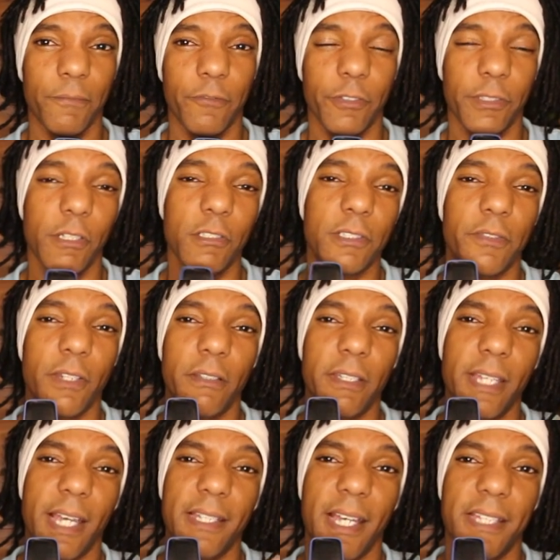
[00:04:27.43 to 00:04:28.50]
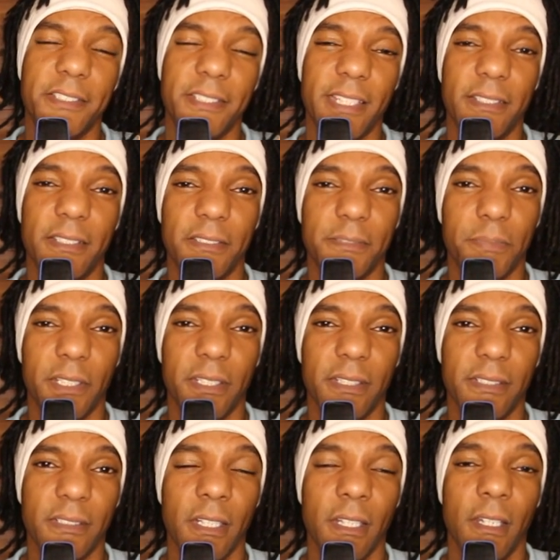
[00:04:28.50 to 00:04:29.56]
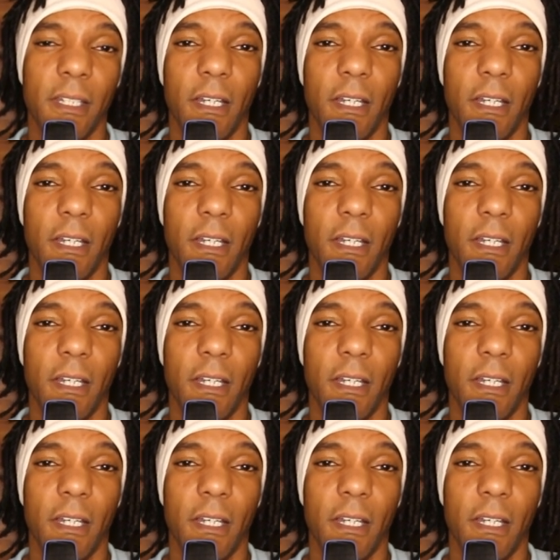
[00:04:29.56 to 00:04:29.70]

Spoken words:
For those of you, okay, I say this because